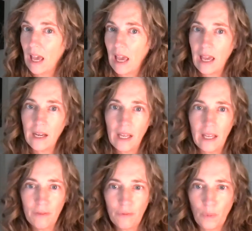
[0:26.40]
and
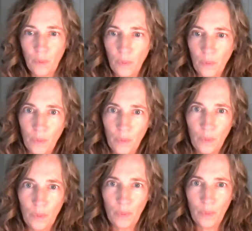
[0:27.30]
if
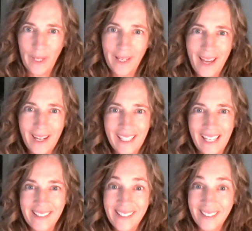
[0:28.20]
we kind of
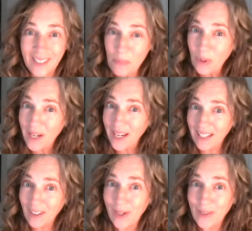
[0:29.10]
get slippery
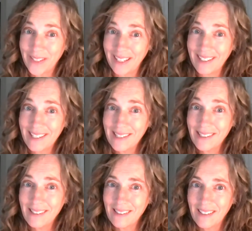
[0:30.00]
in our
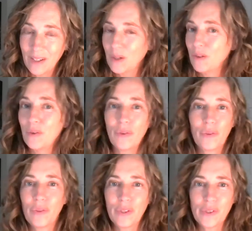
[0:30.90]
skills,
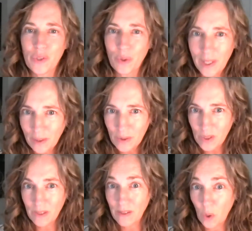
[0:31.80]
the story
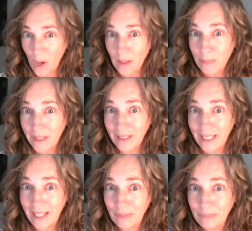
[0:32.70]
loses
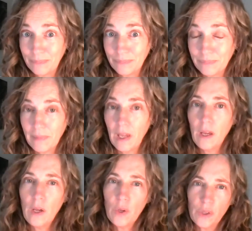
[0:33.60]
credibility.
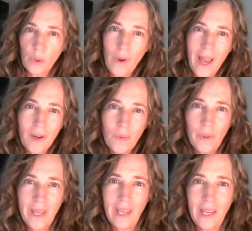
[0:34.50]
So when
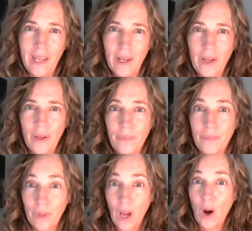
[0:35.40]
we
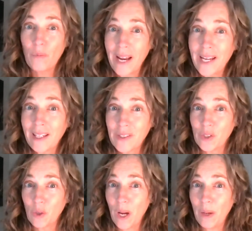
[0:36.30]
are writing a
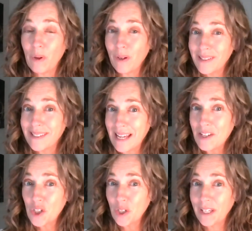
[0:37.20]
story, we're
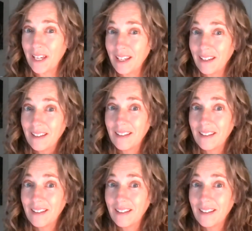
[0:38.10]
essentially